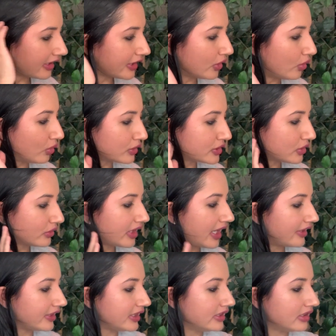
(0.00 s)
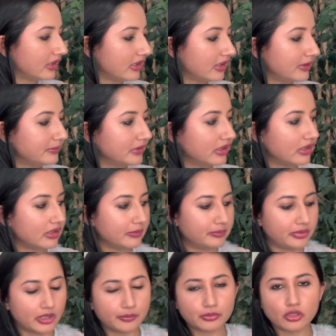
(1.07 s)
I also carried a
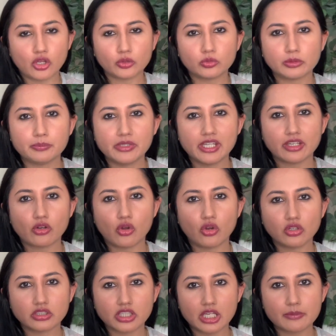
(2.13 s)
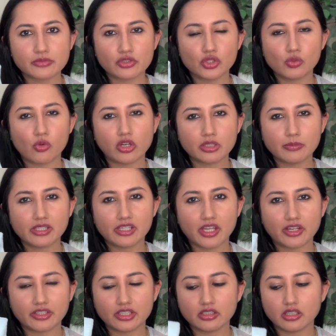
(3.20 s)
burp cloth with me at all times. So you want to be
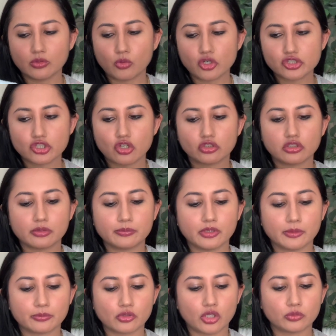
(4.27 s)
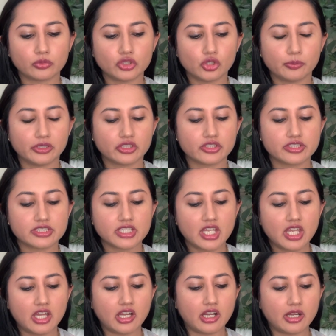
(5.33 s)
carrying a washcloth or a burp cloth with you because,
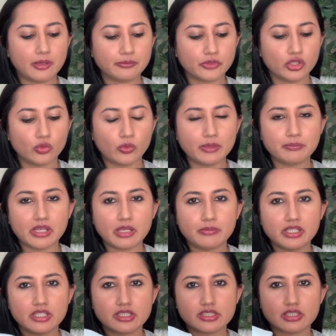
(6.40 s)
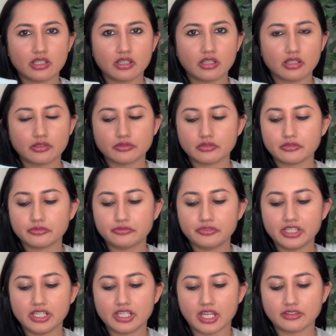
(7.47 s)
you know, when babies
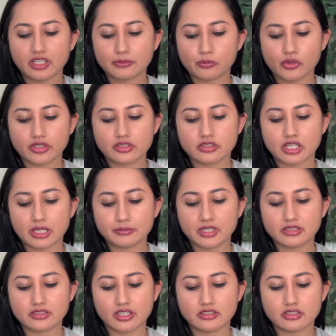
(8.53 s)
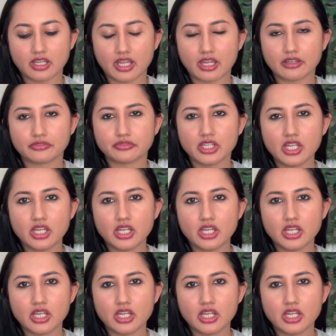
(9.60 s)
feed at that point in time, they tend to have